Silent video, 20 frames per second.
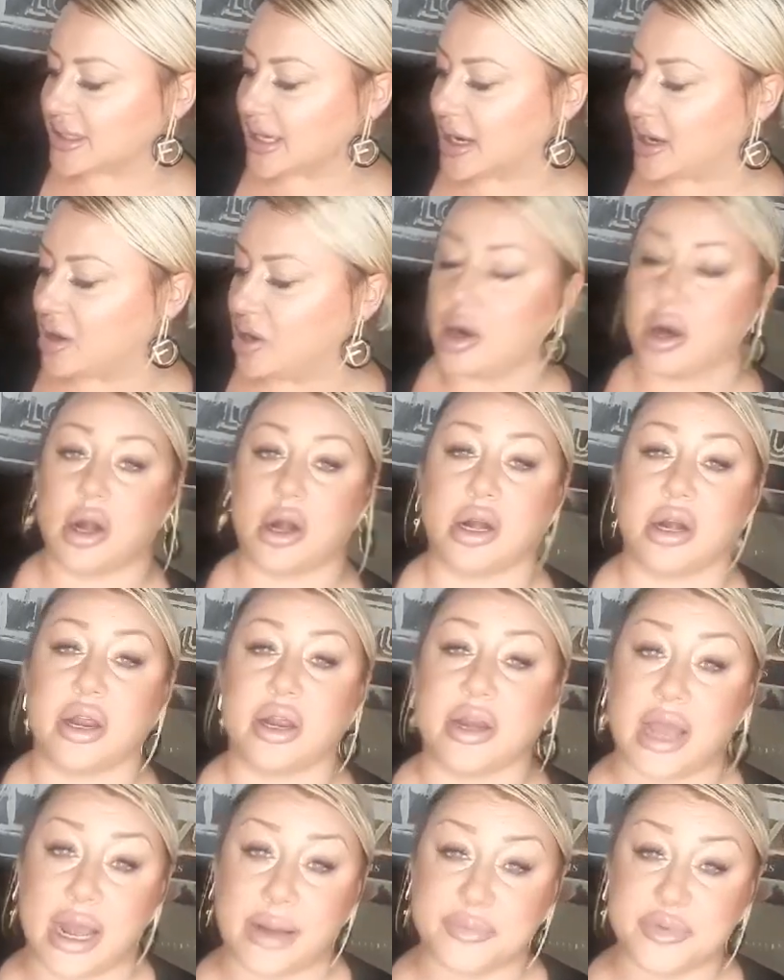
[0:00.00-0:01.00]
are an
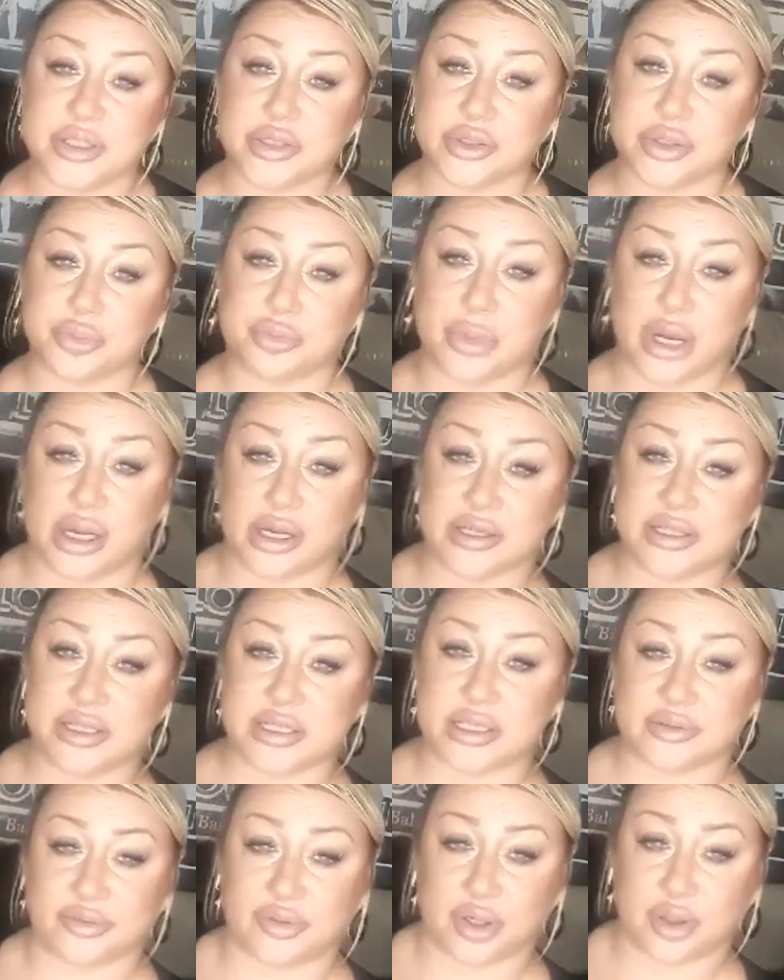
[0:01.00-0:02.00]
absolute must
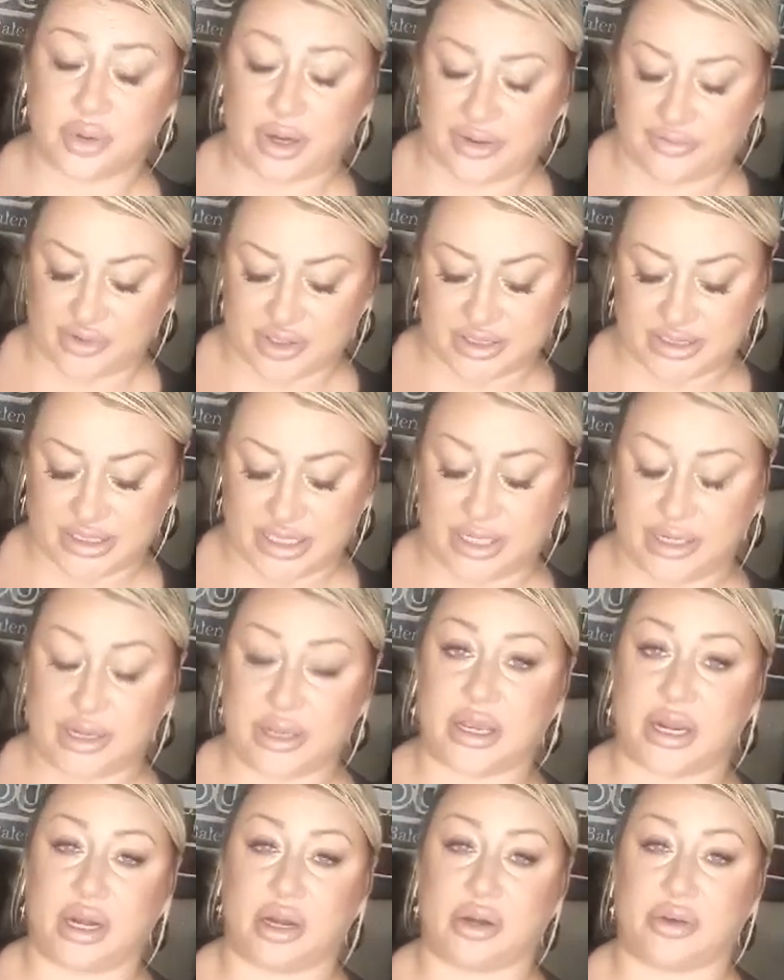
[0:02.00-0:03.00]
for whoever is taking
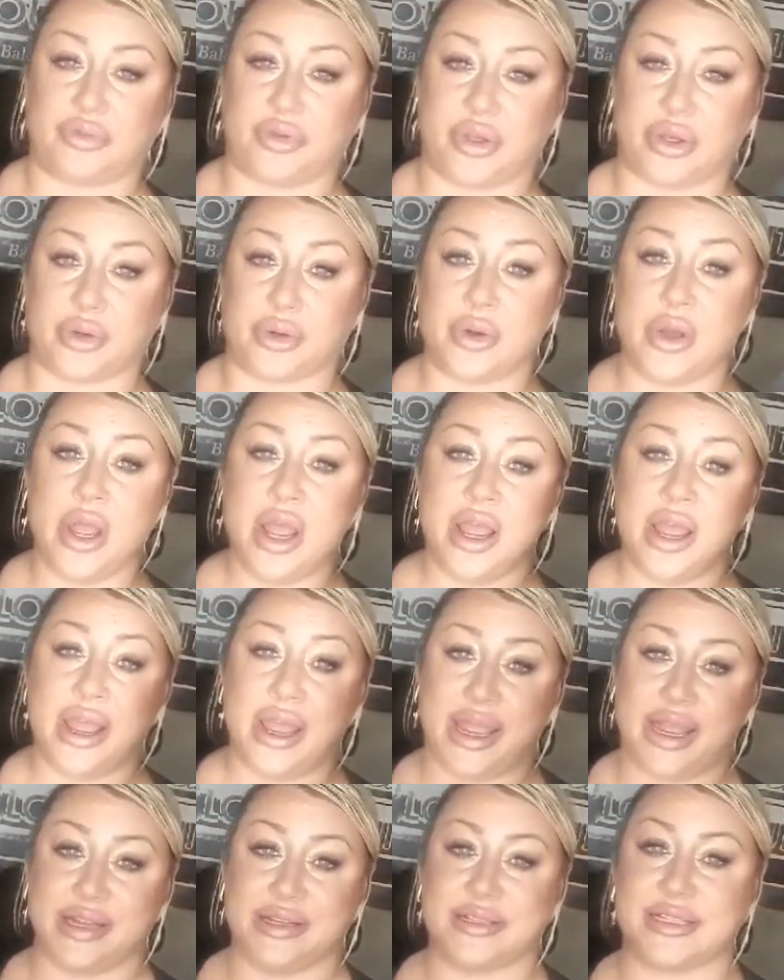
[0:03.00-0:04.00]
care of you, hand
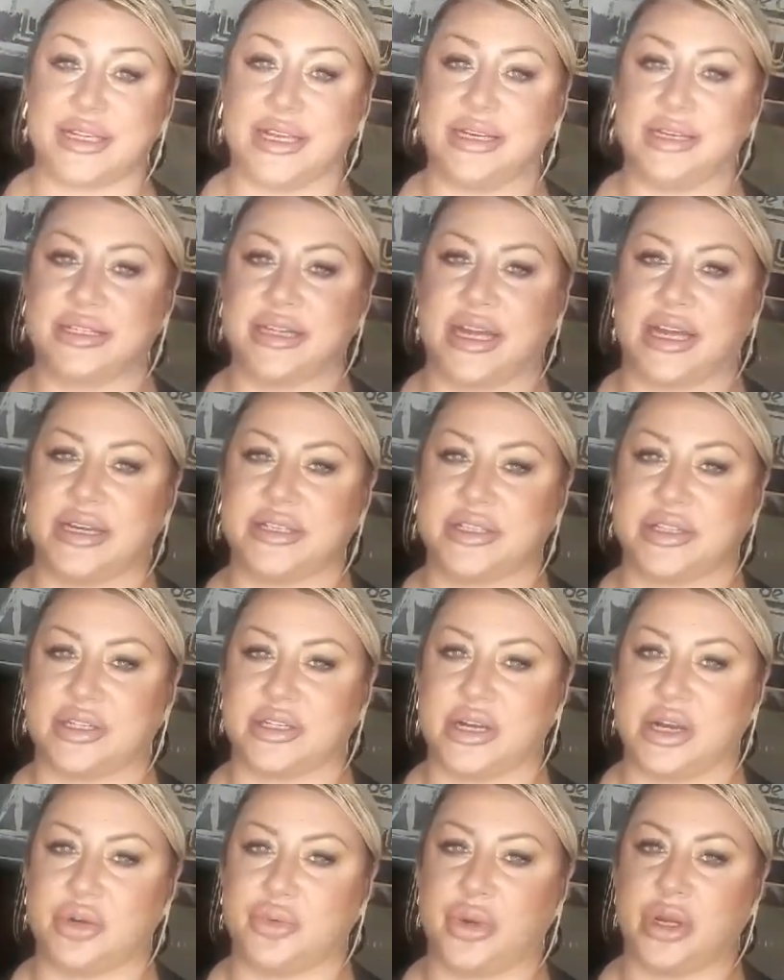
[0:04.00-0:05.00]
sanitizer, and
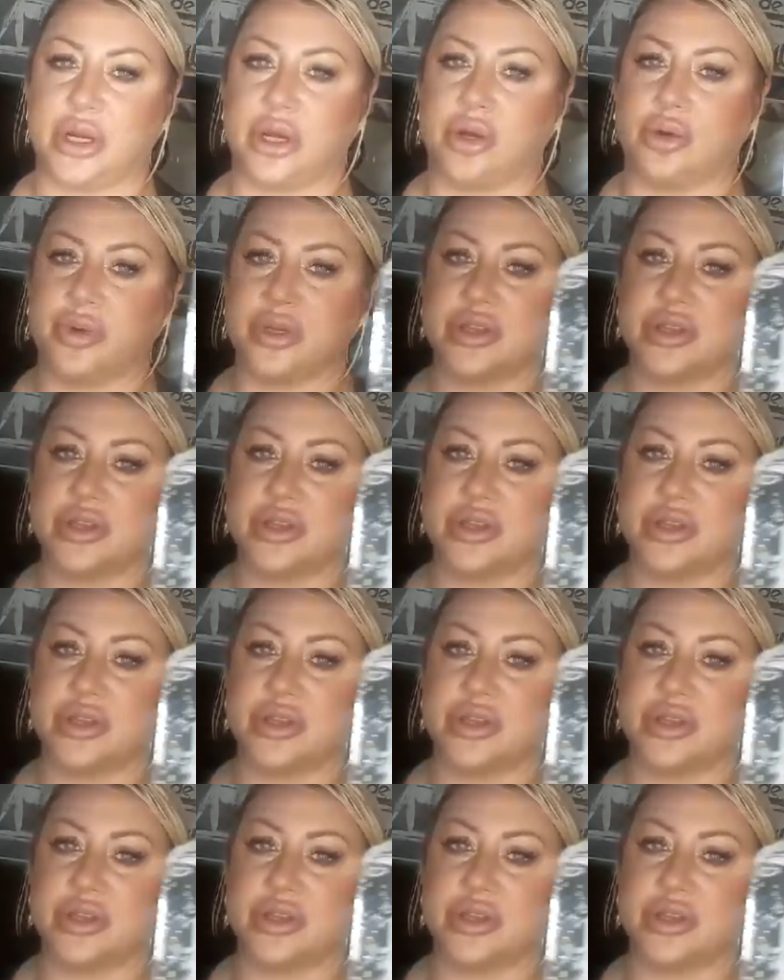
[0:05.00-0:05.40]
we know with this